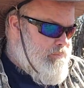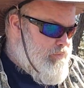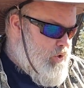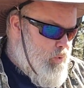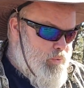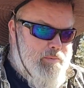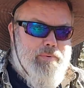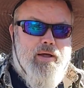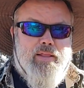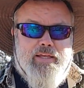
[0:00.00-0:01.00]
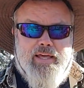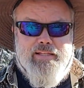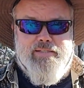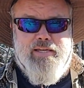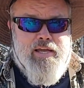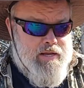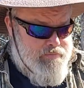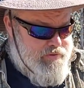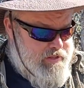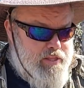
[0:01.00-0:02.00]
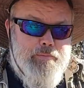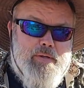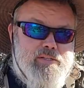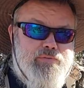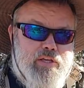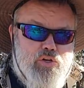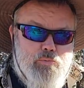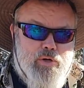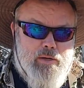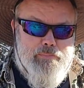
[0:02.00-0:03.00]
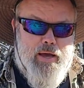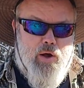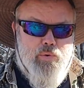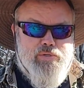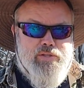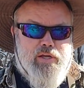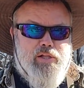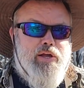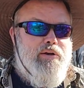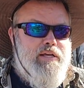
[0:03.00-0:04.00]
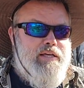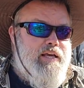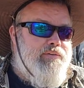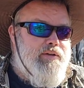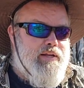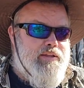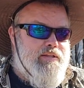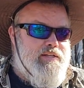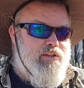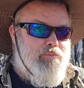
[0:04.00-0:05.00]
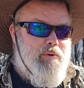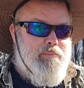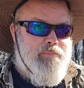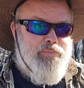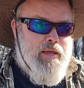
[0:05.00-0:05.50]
Don't rebel against the limits of the enumerated powers and the clarity given in the 10th Amendment.